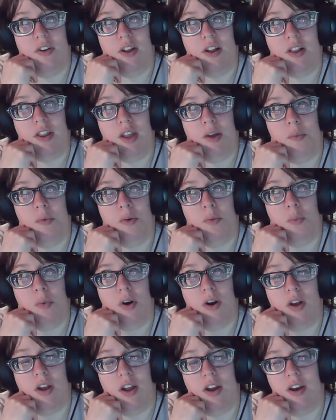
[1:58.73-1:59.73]
like they were
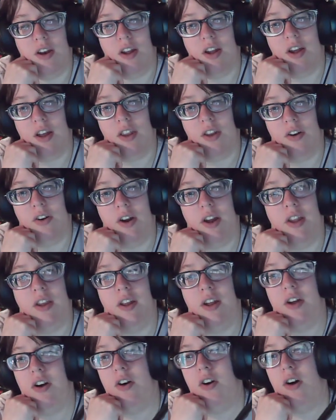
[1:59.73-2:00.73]
working together, and
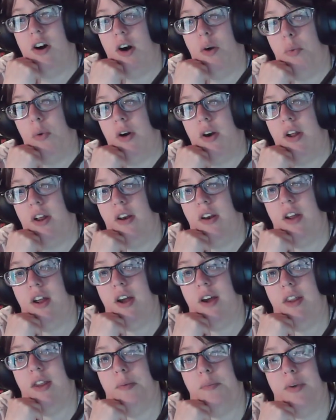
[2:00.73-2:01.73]
they are working
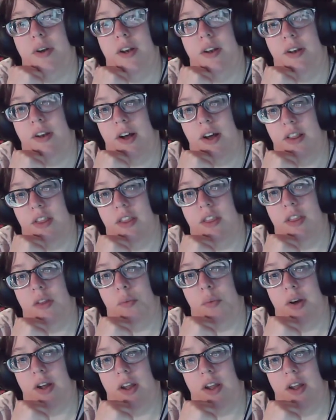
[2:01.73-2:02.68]
together, but not in the way